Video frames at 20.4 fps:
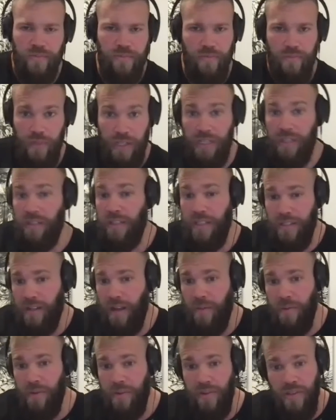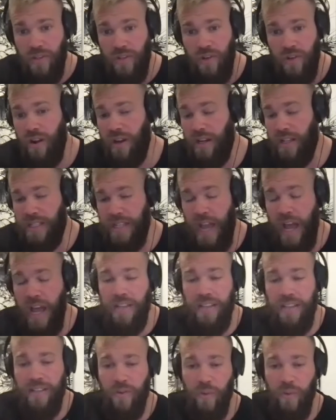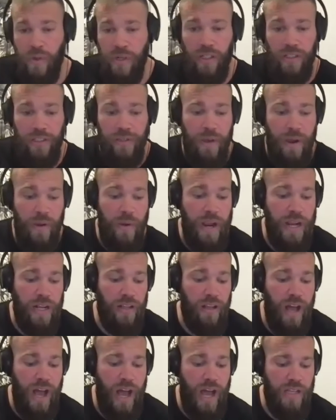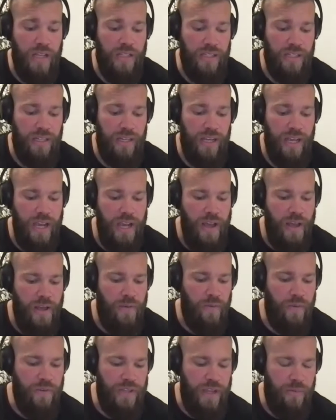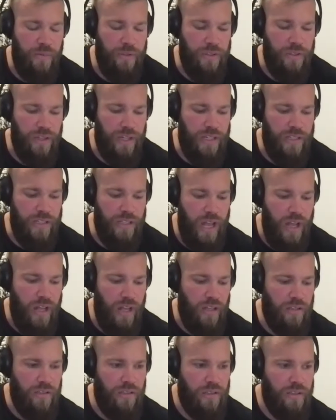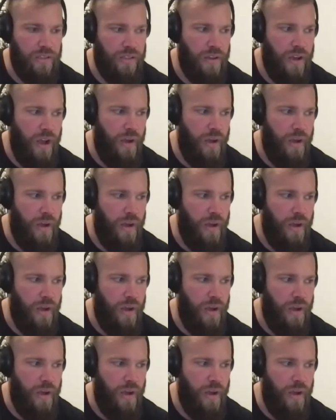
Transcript: literally a couple of the strongest guys in the world in my weight class and was able to excel